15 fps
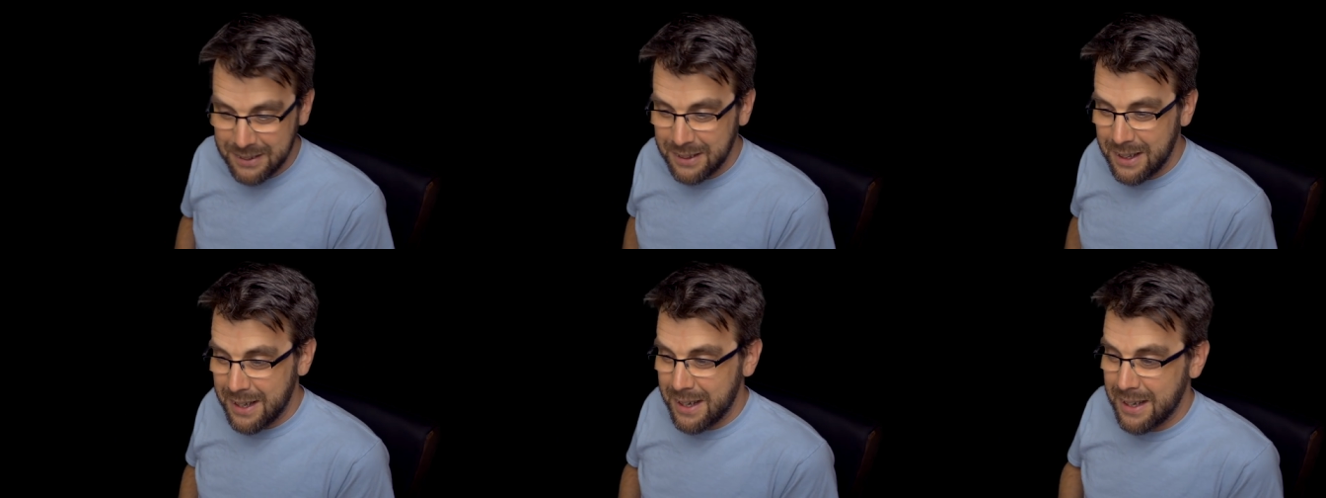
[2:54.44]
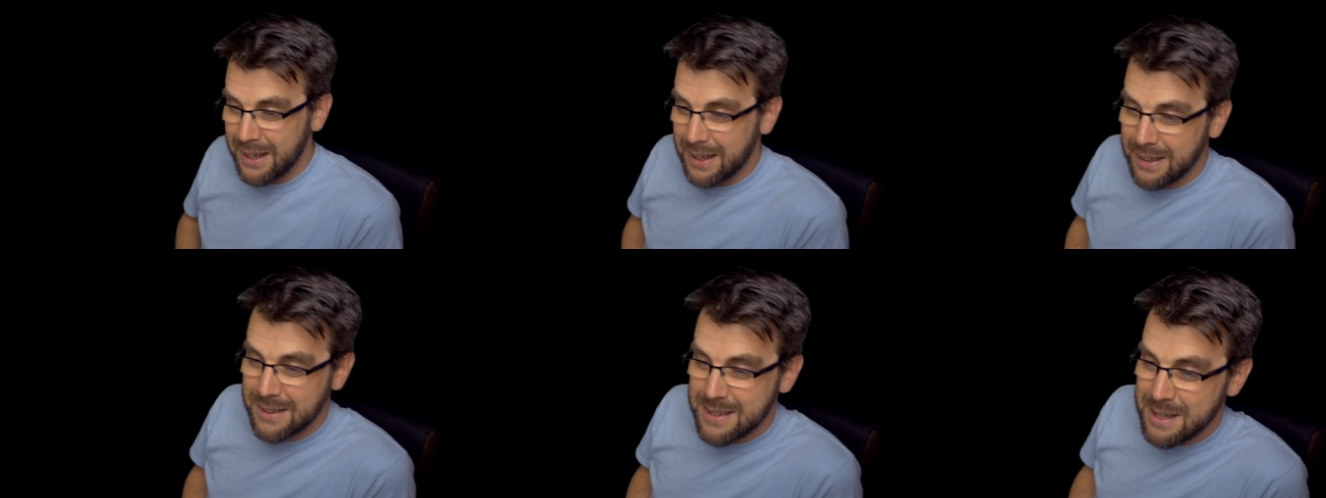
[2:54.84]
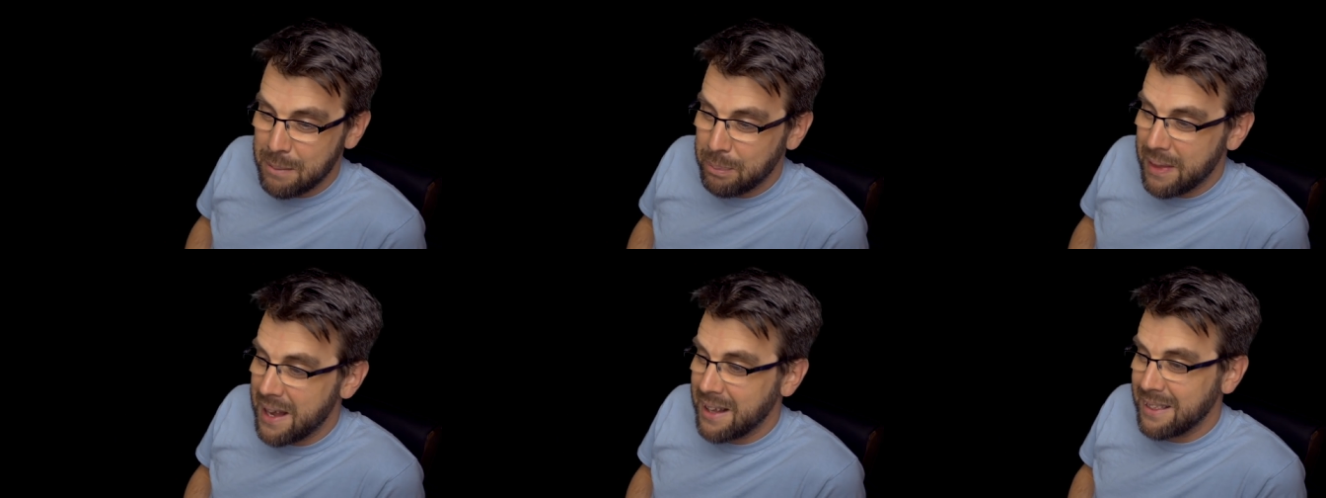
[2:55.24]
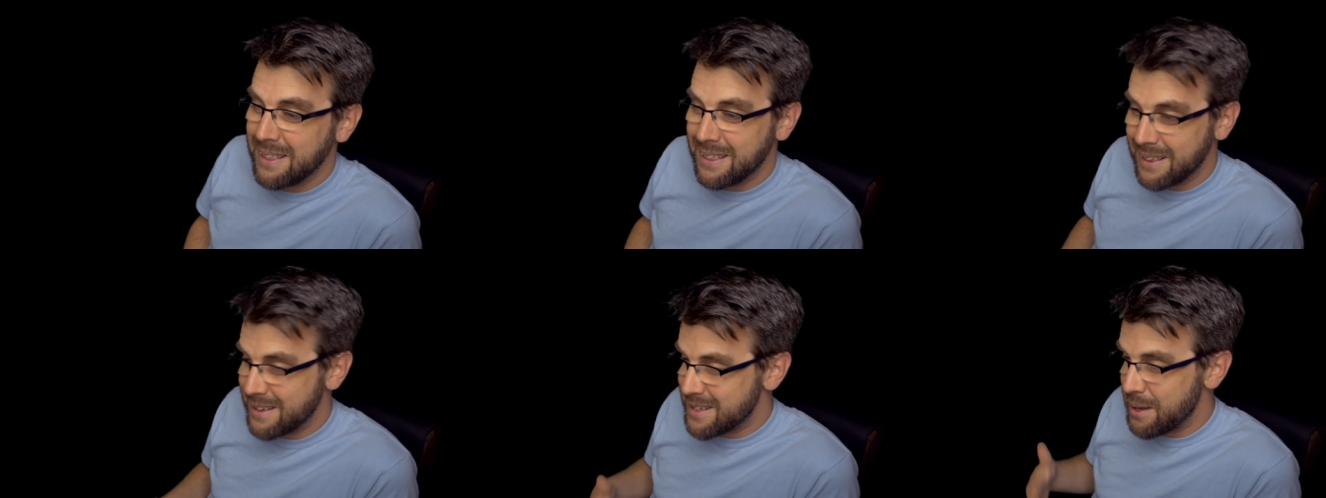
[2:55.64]
uh,
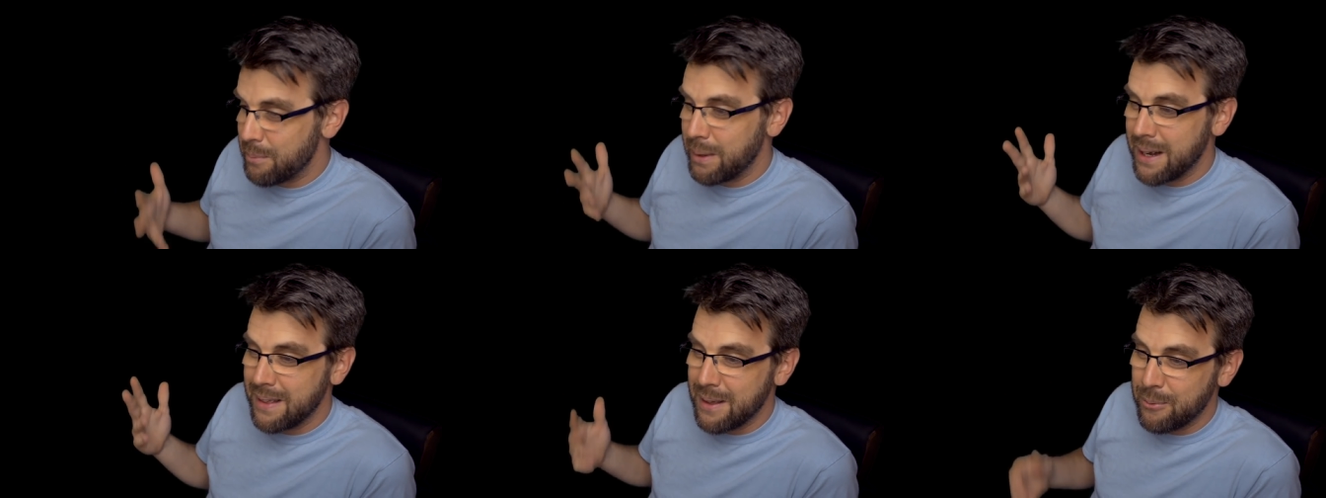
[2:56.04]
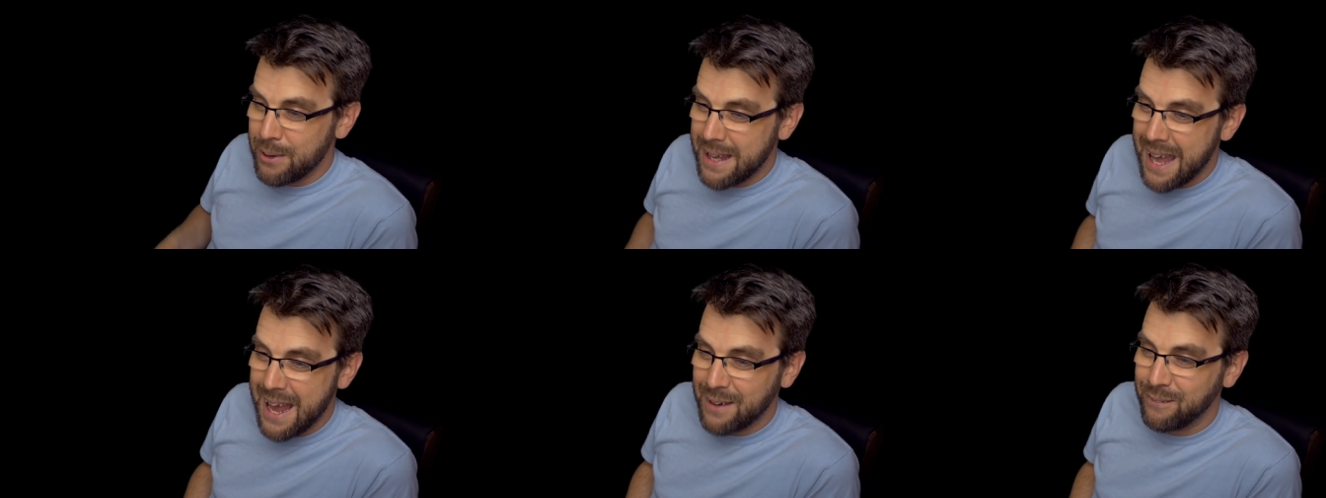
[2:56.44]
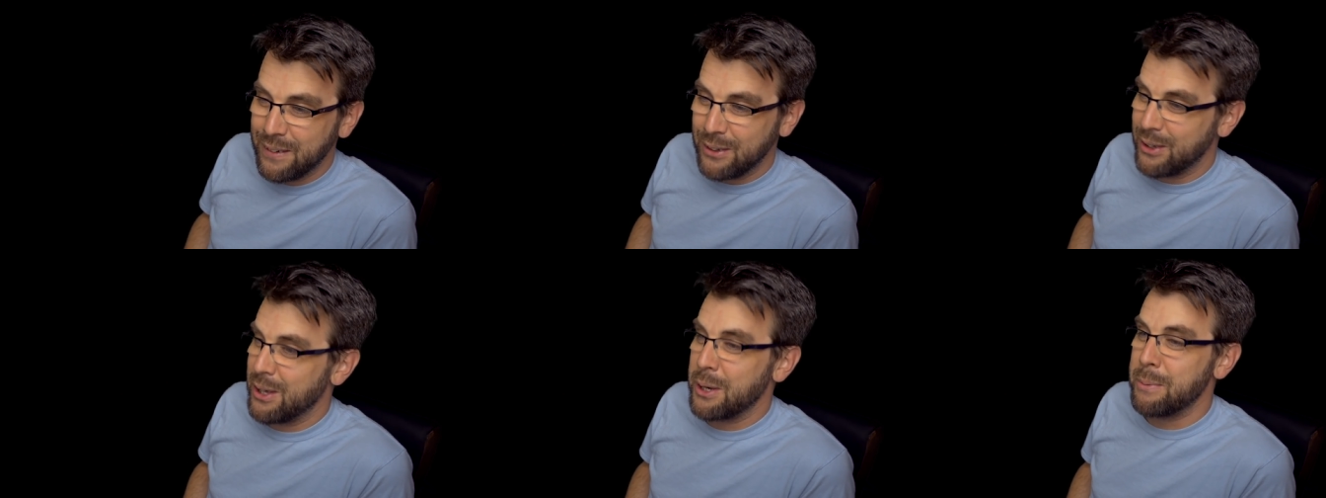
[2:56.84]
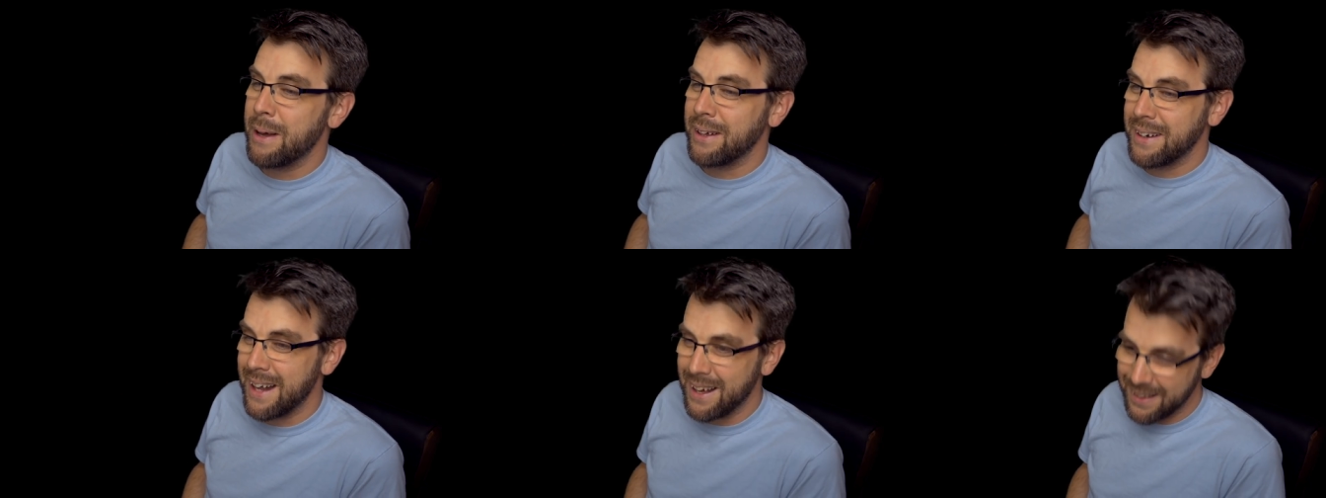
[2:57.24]
something somebody that we can feel good
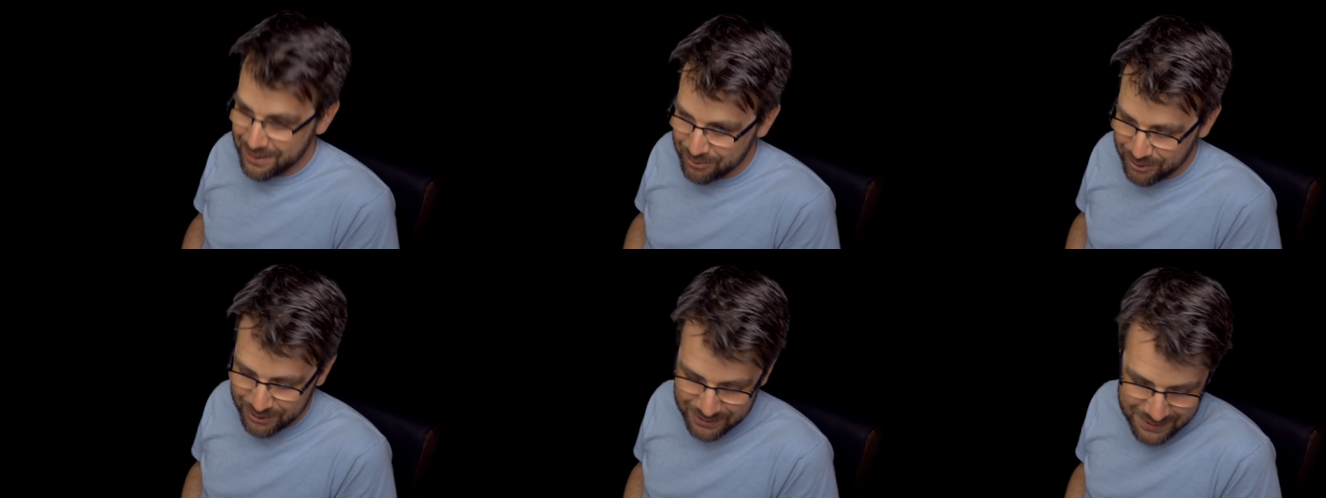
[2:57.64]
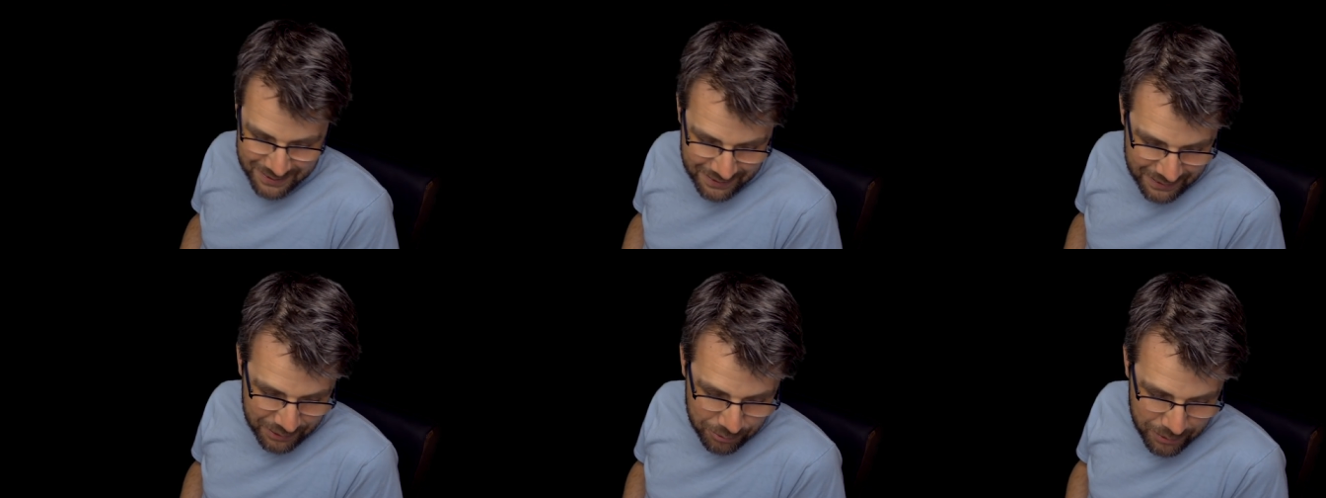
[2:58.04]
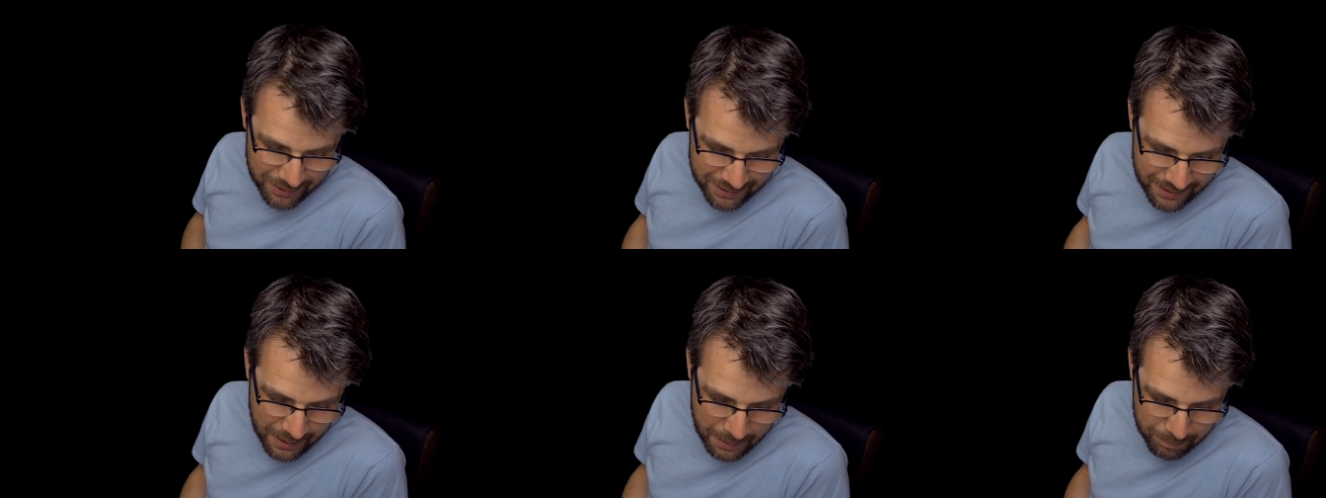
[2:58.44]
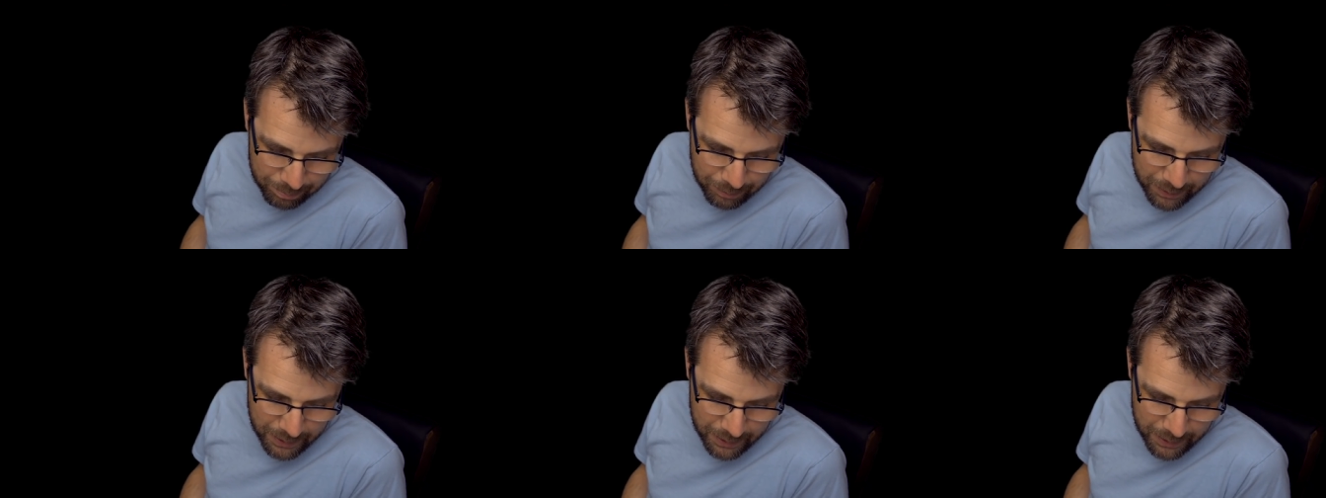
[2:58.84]
about now that we're dealing with um,